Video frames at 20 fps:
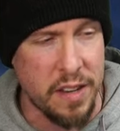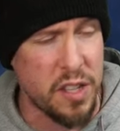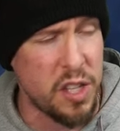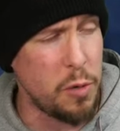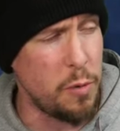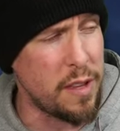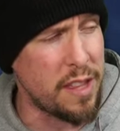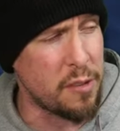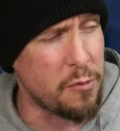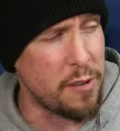
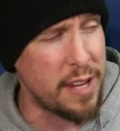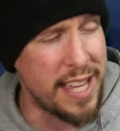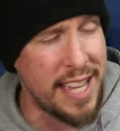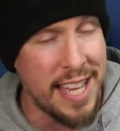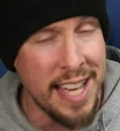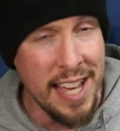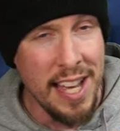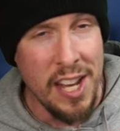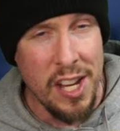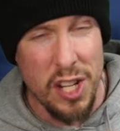to a
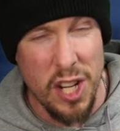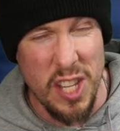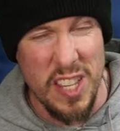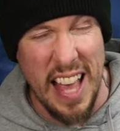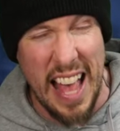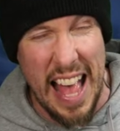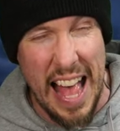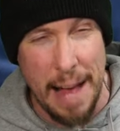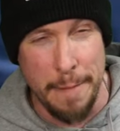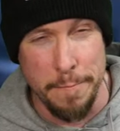three. She's
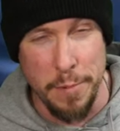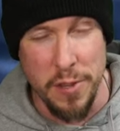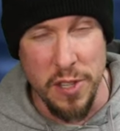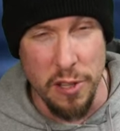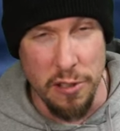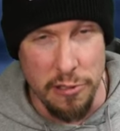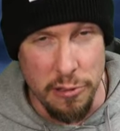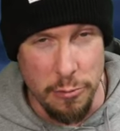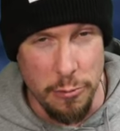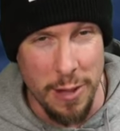
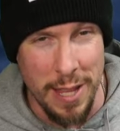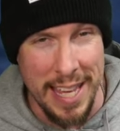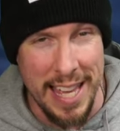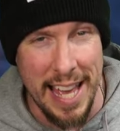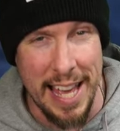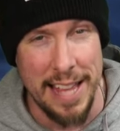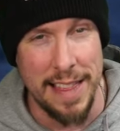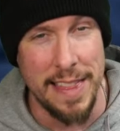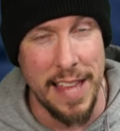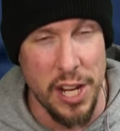absolutely
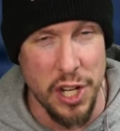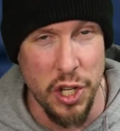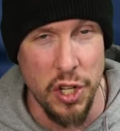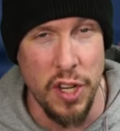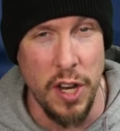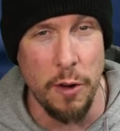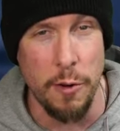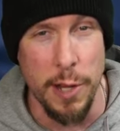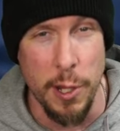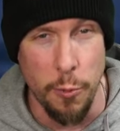a
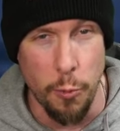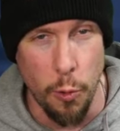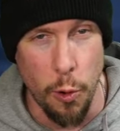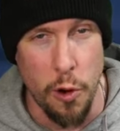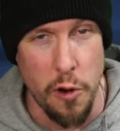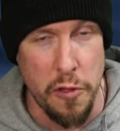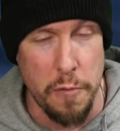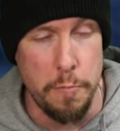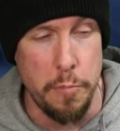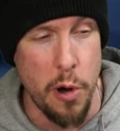legendary
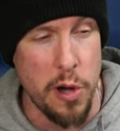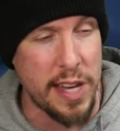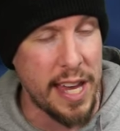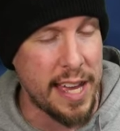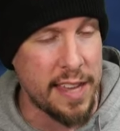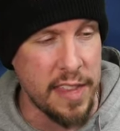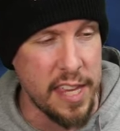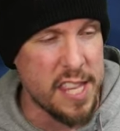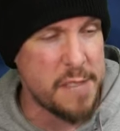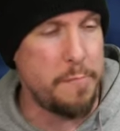worth
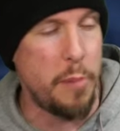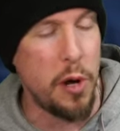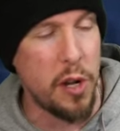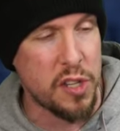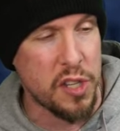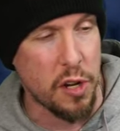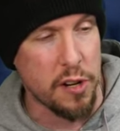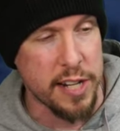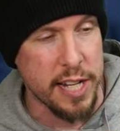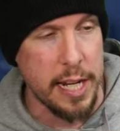booking. These
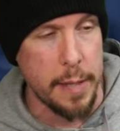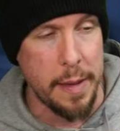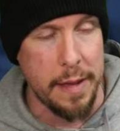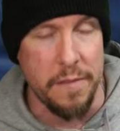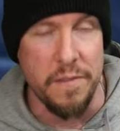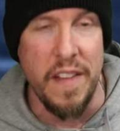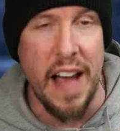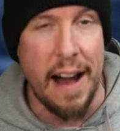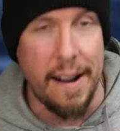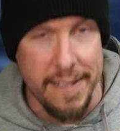books are going to be
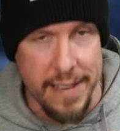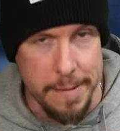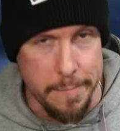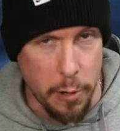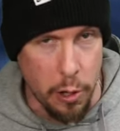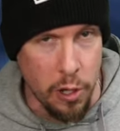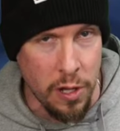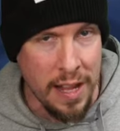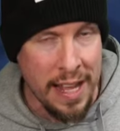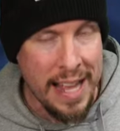
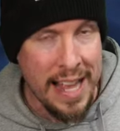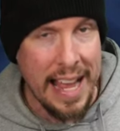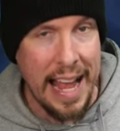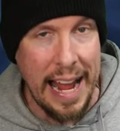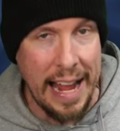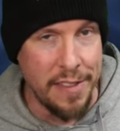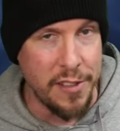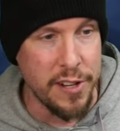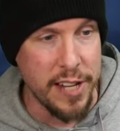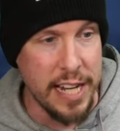valuable
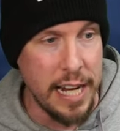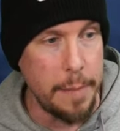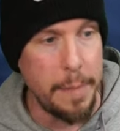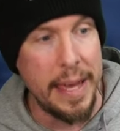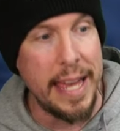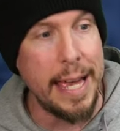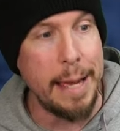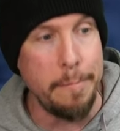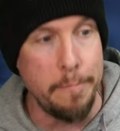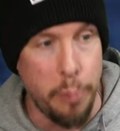and they're going to
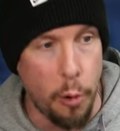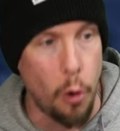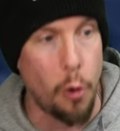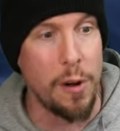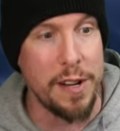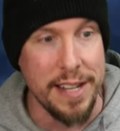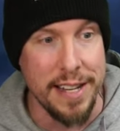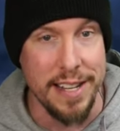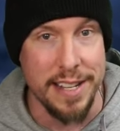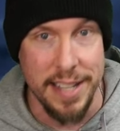be
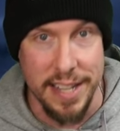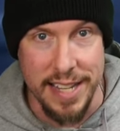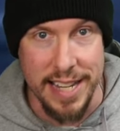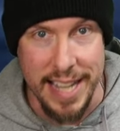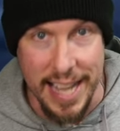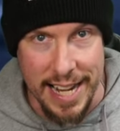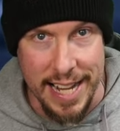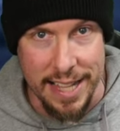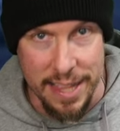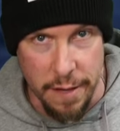important to
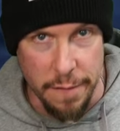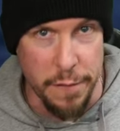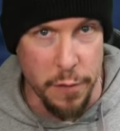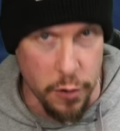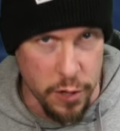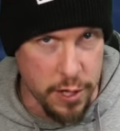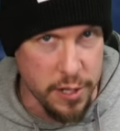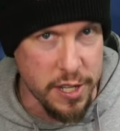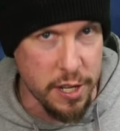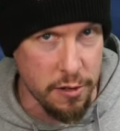getting the
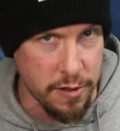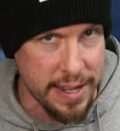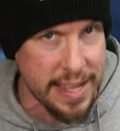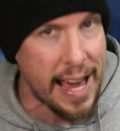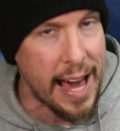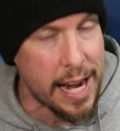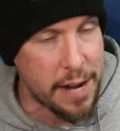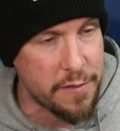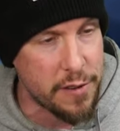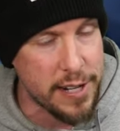full utility
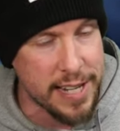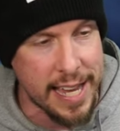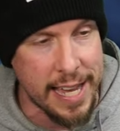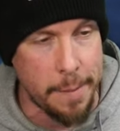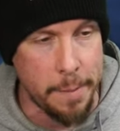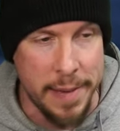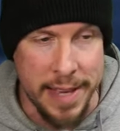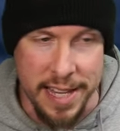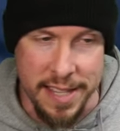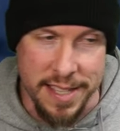out of her
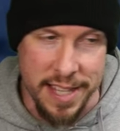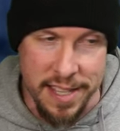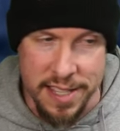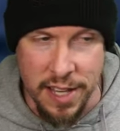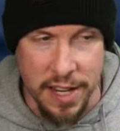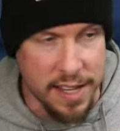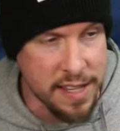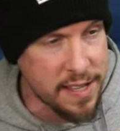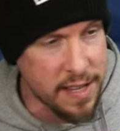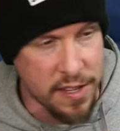kit because this
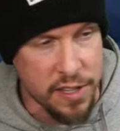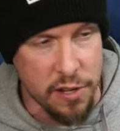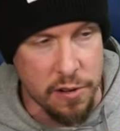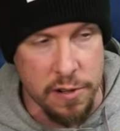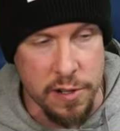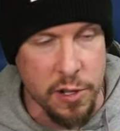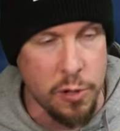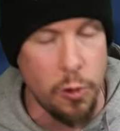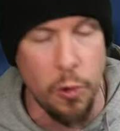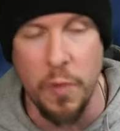on a six
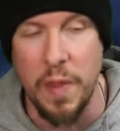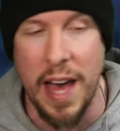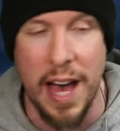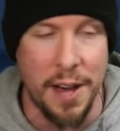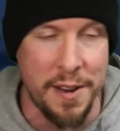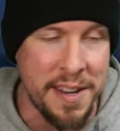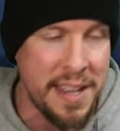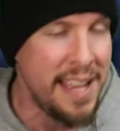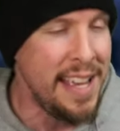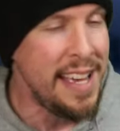turn
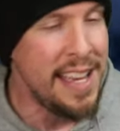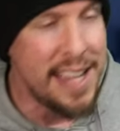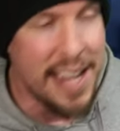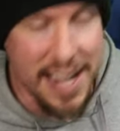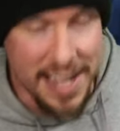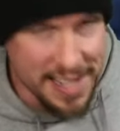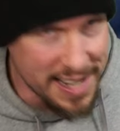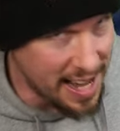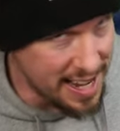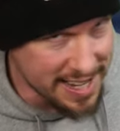cooldown,
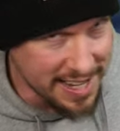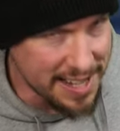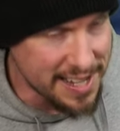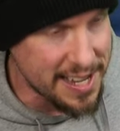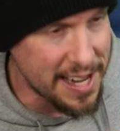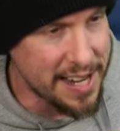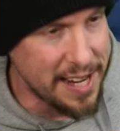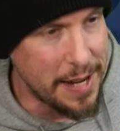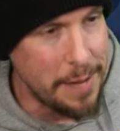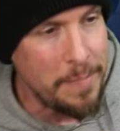it's not going to
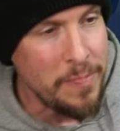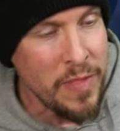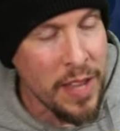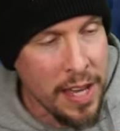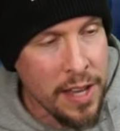cut it.